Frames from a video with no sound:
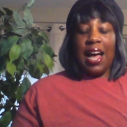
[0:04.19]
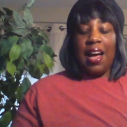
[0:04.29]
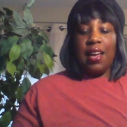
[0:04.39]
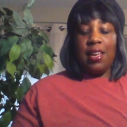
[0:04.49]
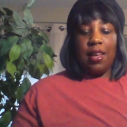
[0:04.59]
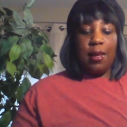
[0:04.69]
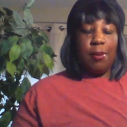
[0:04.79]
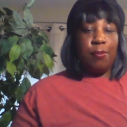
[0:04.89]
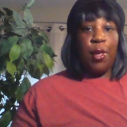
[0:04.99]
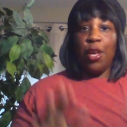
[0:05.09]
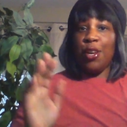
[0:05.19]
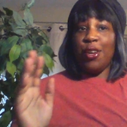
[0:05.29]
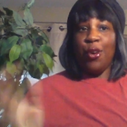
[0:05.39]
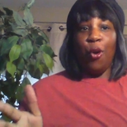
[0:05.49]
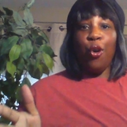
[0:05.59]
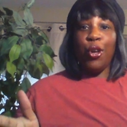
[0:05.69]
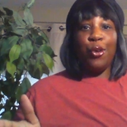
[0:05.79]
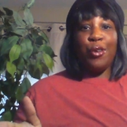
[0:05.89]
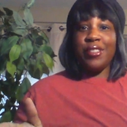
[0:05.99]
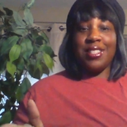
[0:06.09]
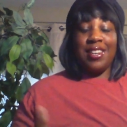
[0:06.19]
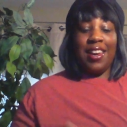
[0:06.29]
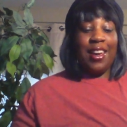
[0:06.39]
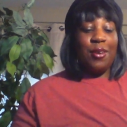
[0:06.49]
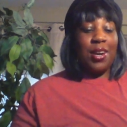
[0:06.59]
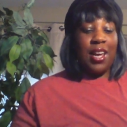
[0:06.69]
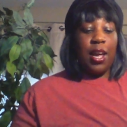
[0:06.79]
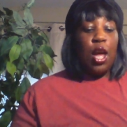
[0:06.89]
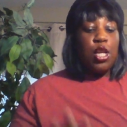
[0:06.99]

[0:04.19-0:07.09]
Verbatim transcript: I am all yours today, okay?